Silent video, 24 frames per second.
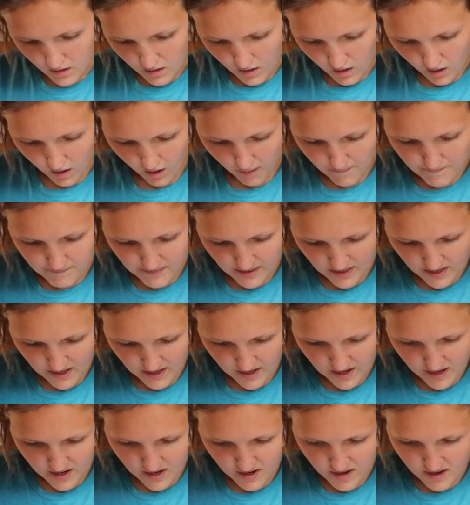Oh
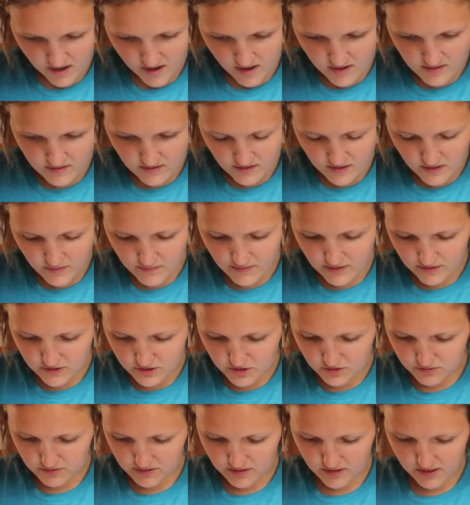man, you know what I
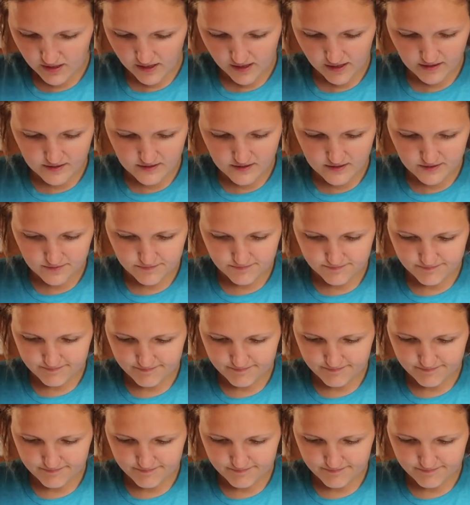just realized?